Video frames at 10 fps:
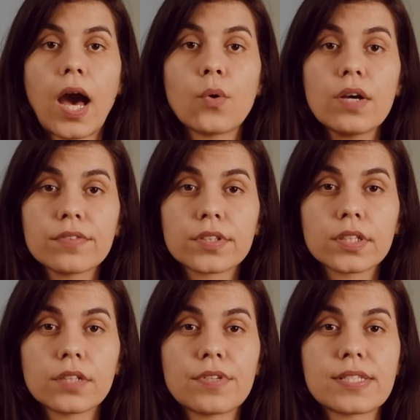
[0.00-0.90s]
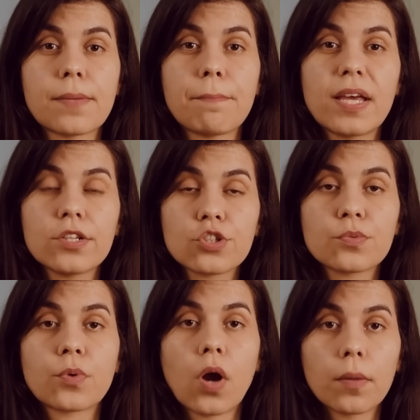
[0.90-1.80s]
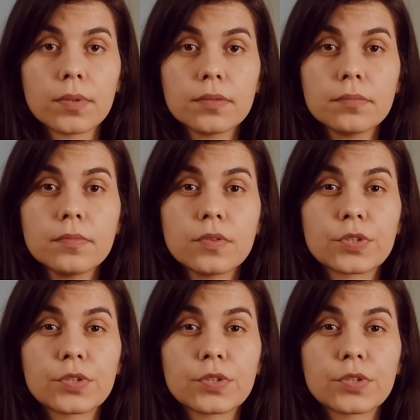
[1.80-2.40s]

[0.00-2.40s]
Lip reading: However, if it's a major problem,